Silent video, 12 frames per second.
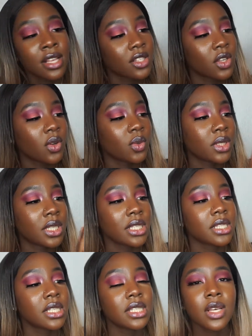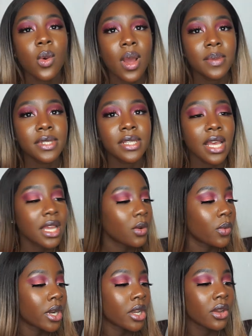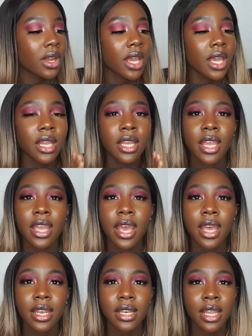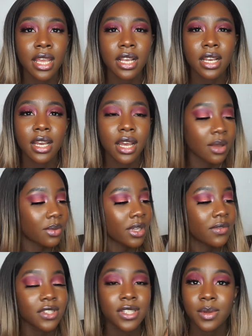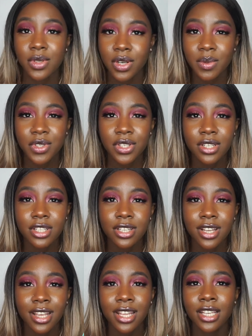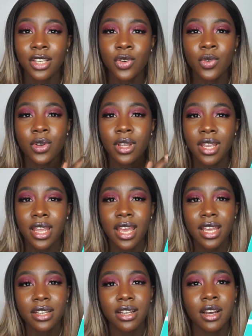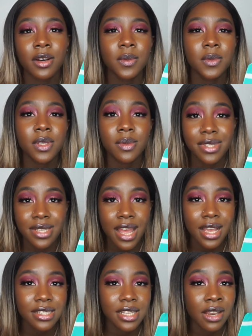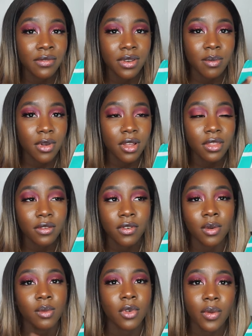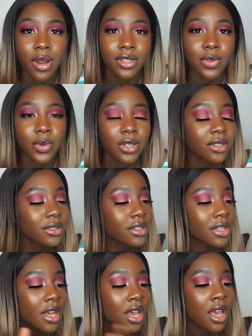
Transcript: So this is a website where you can get, like, I believe a subscription, and you get some snacks every month from around the world.